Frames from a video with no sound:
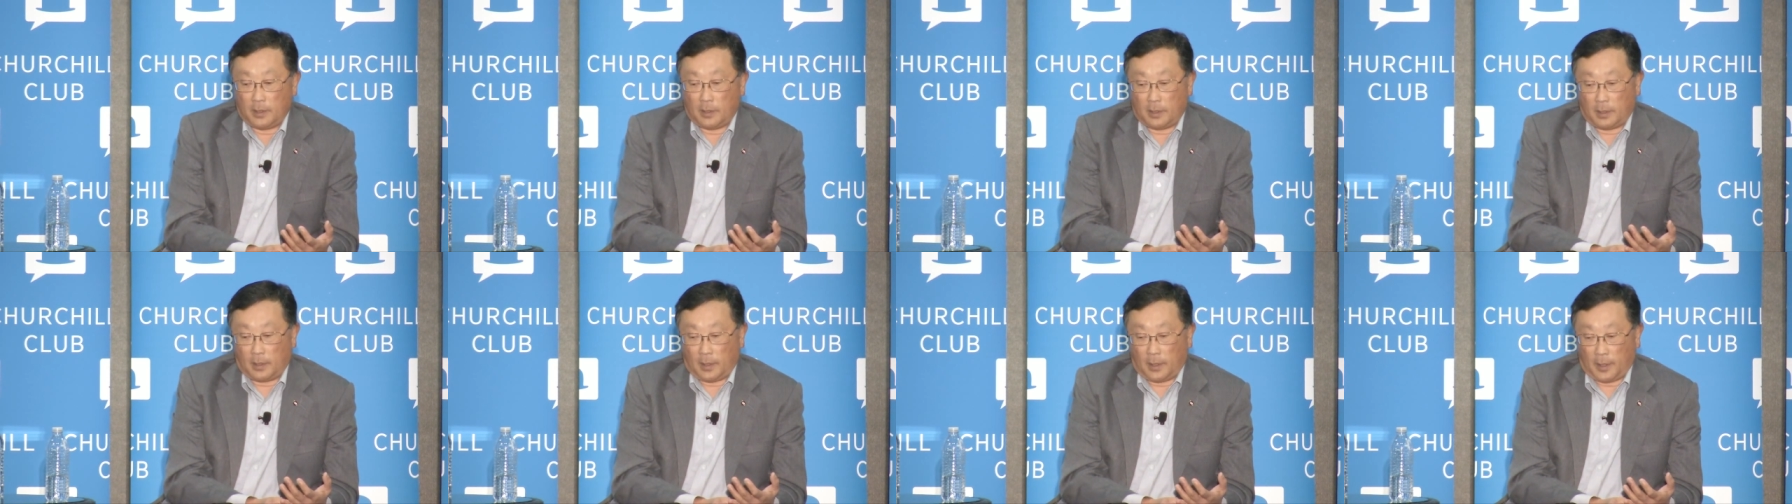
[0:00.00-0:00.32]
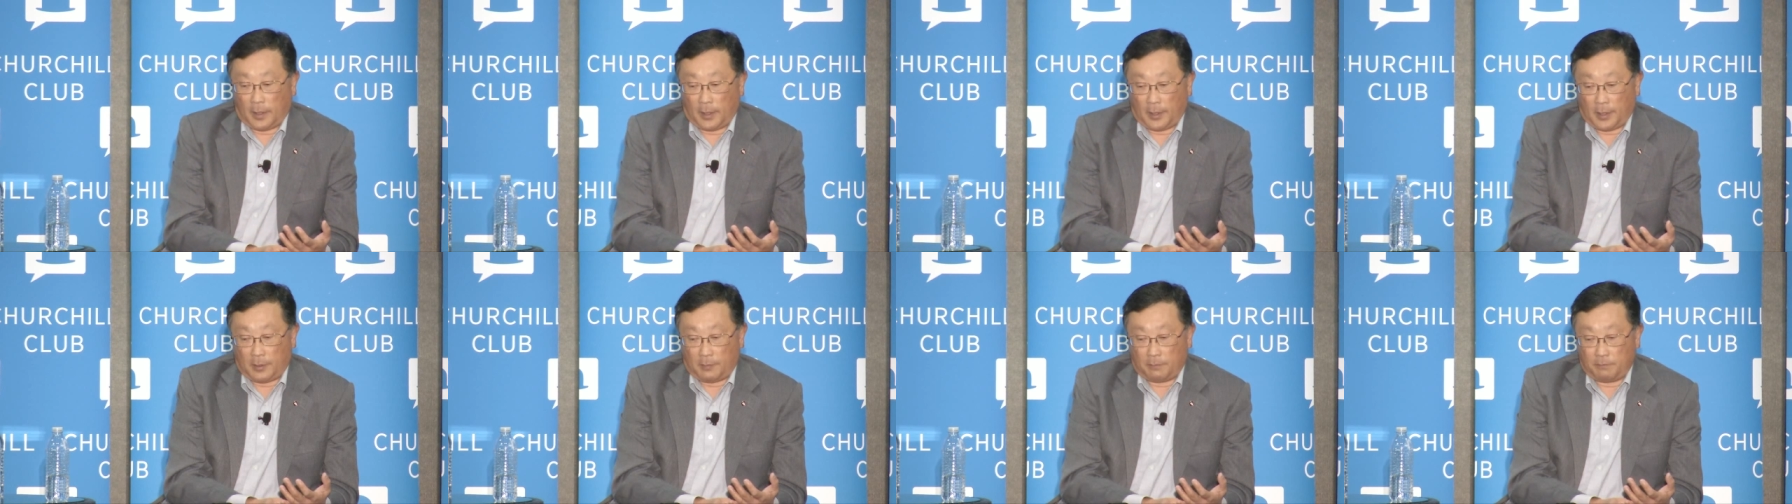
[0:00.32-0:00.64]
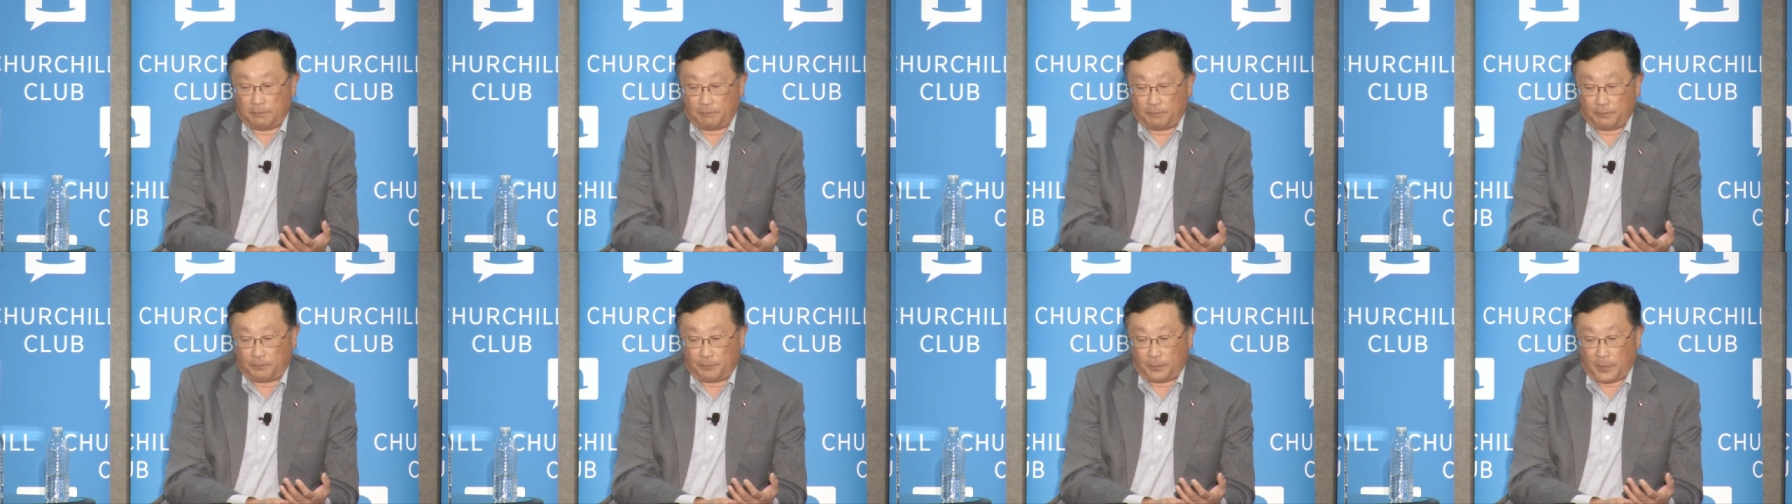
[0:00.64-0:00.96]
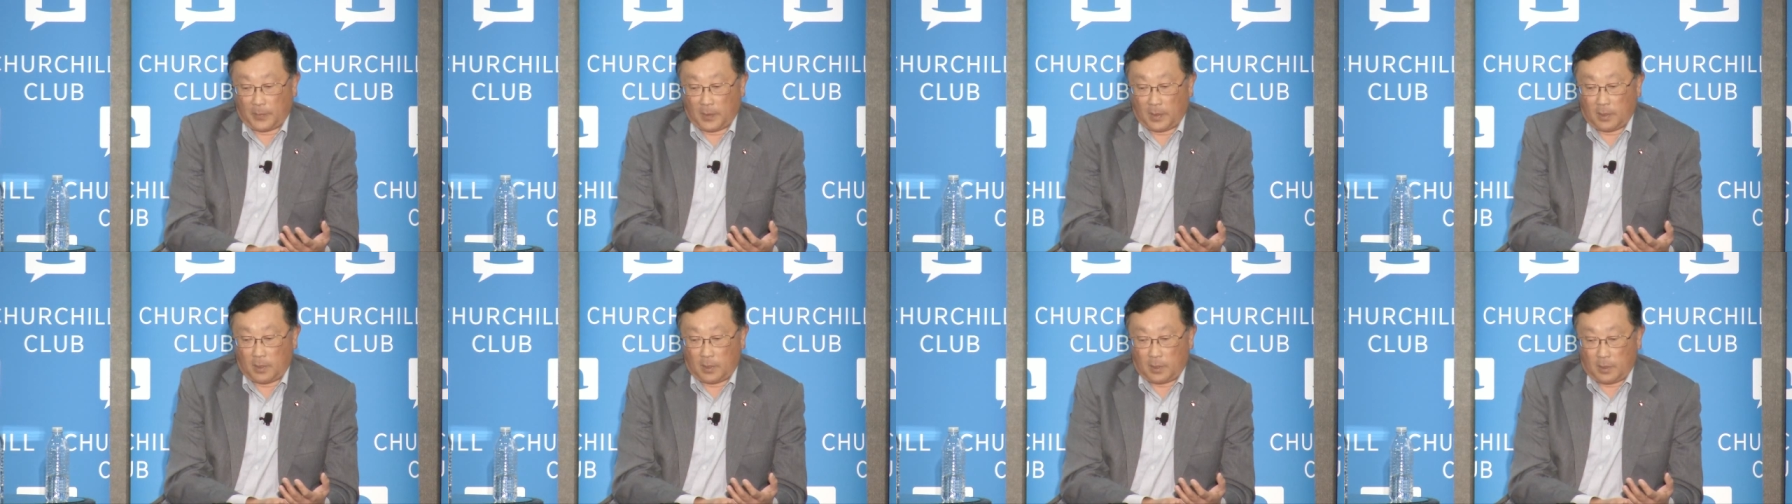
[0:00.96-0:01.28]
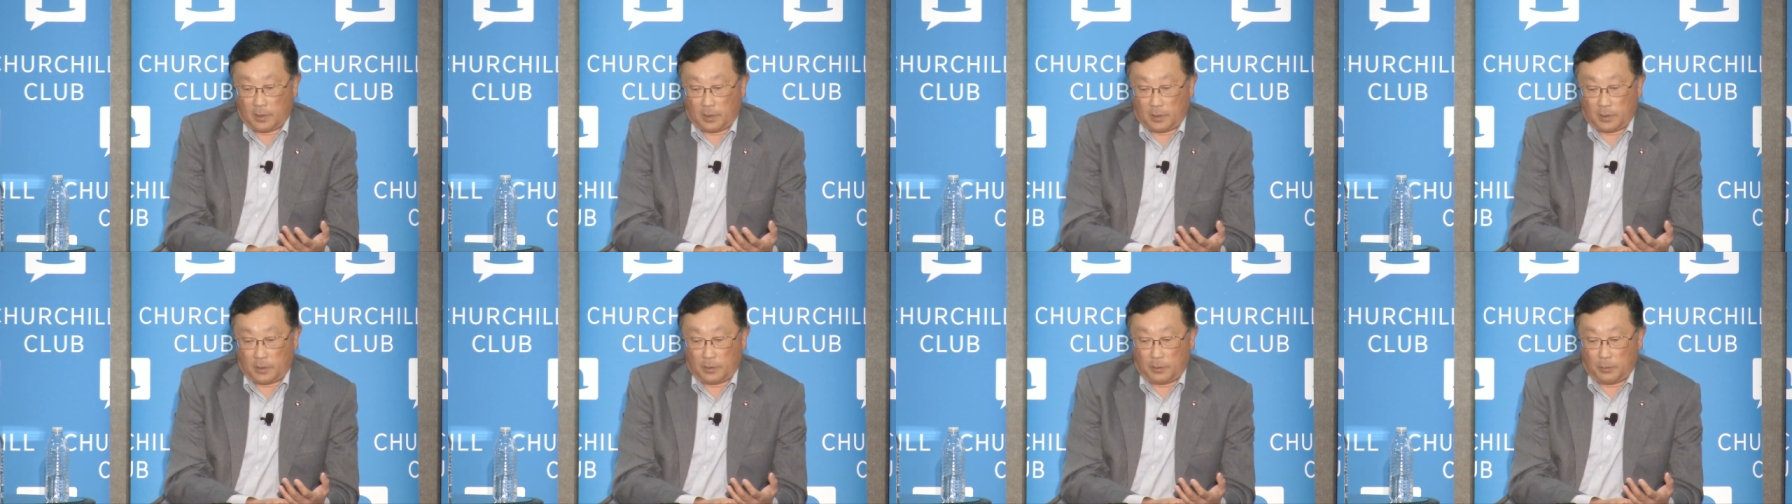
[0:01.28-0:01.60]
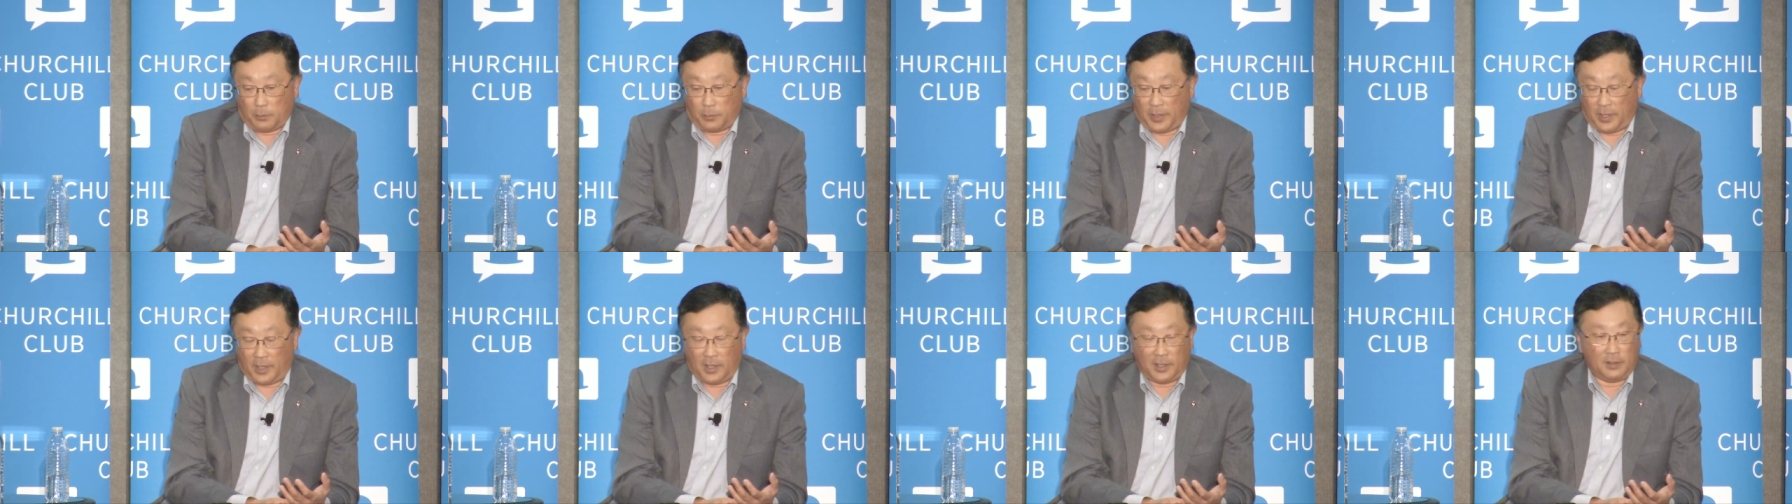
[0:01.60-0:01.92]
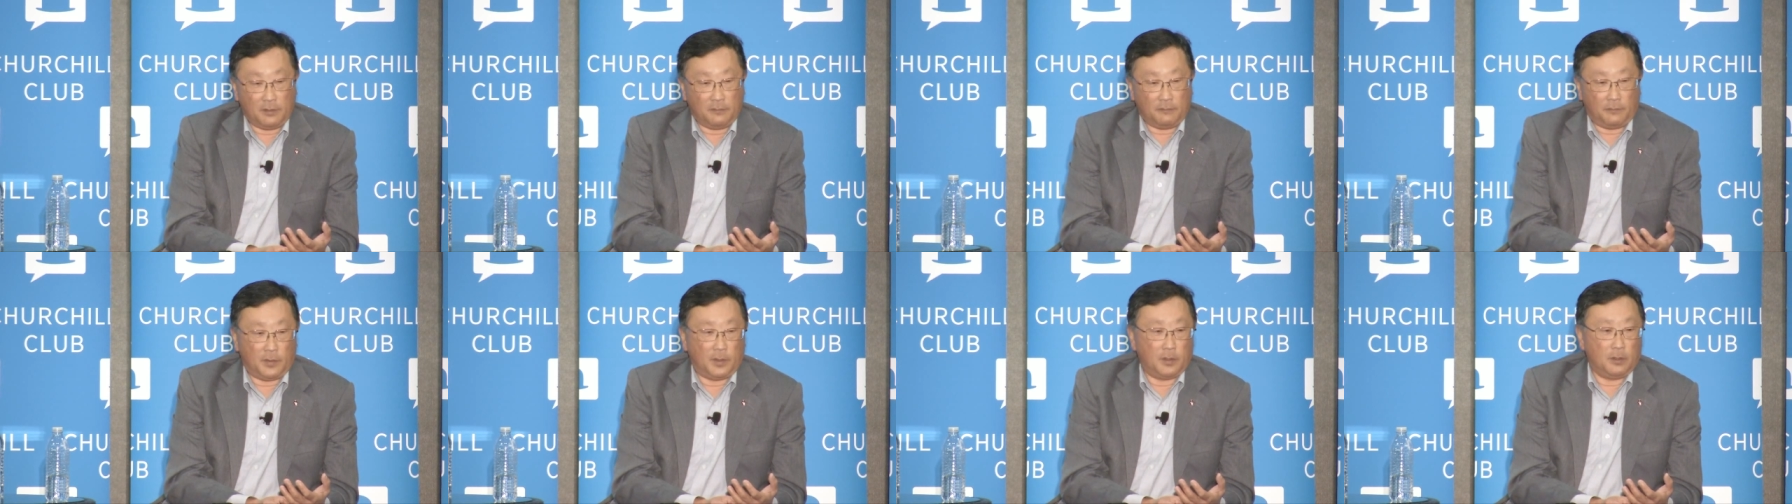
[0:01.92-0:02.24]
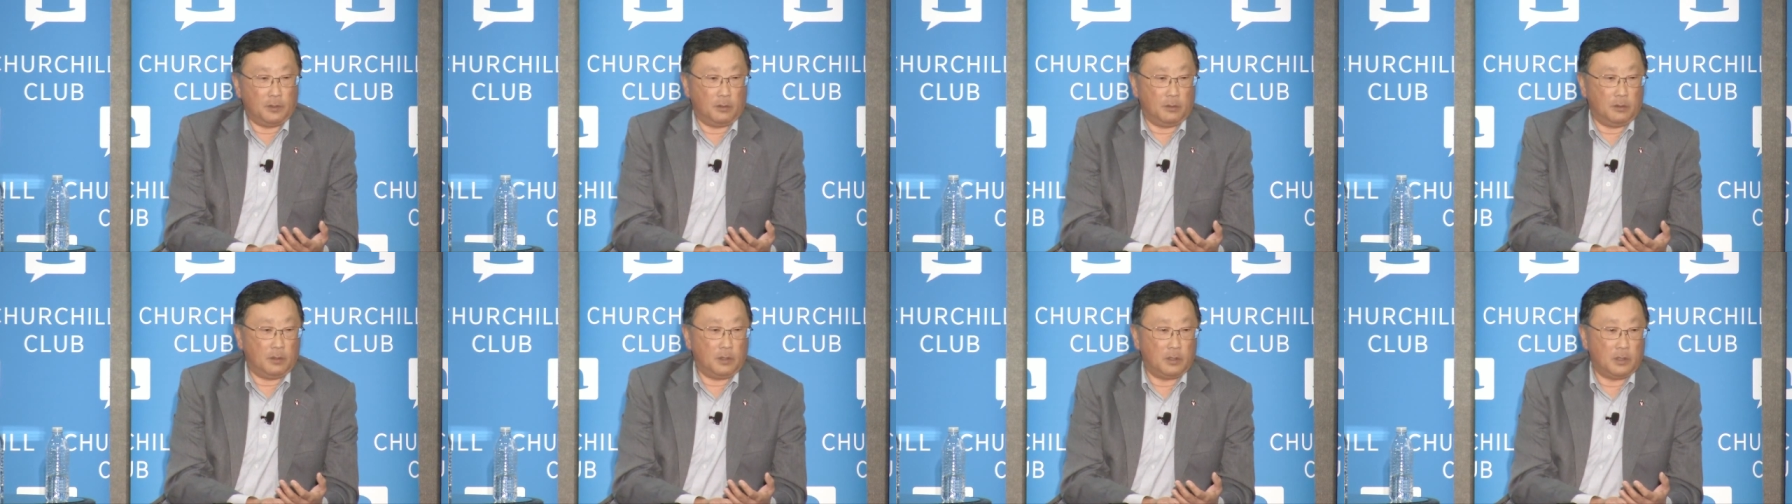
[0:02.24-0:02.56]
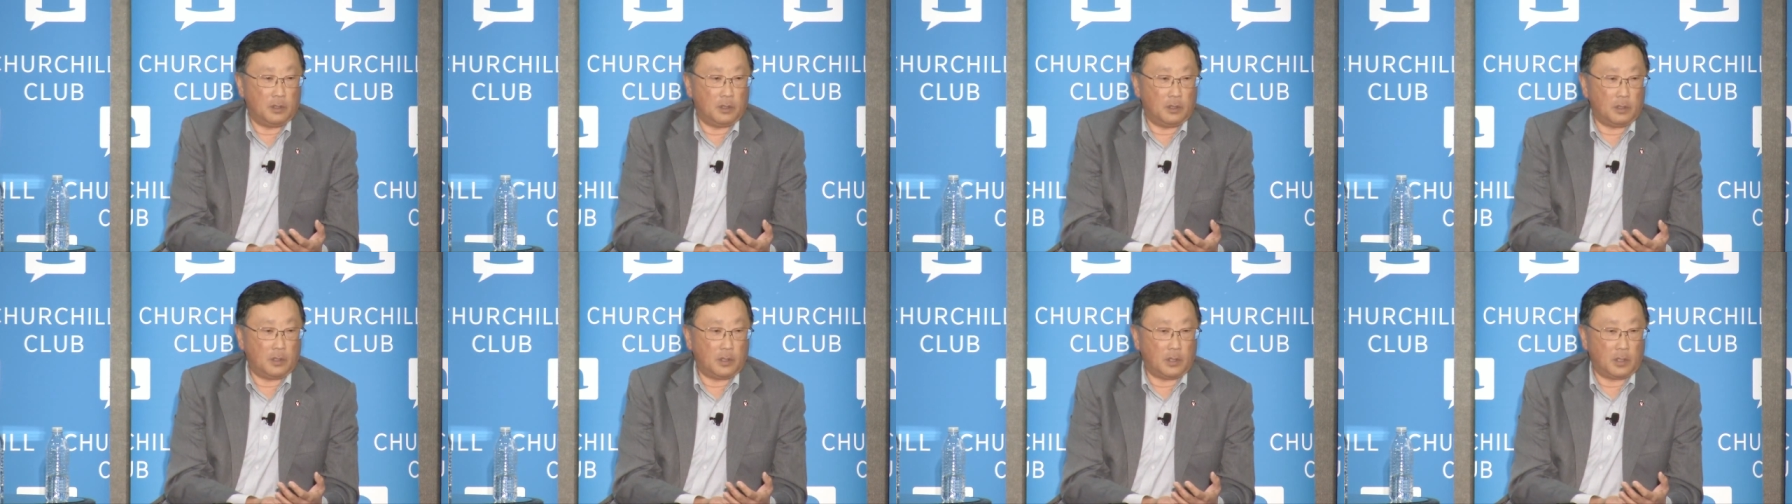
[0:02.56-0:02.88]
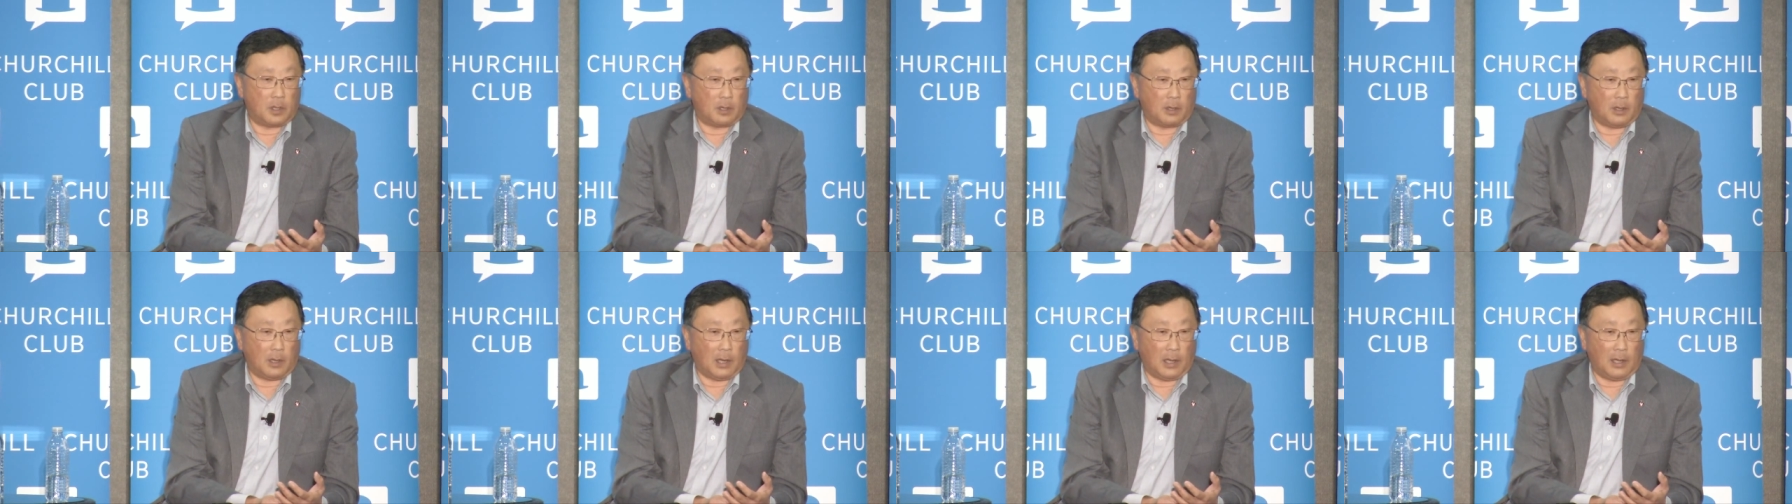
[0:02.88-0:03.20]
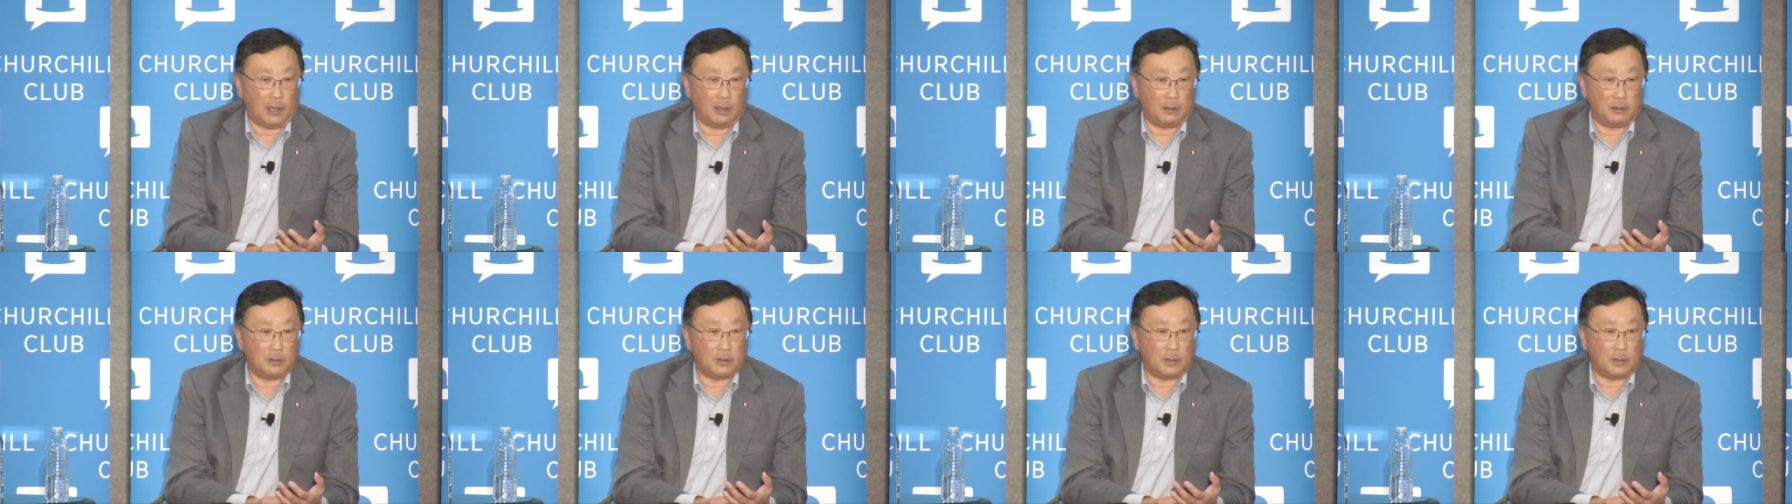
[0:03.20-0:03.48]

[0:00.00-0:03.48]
Um, we interview, you know, I,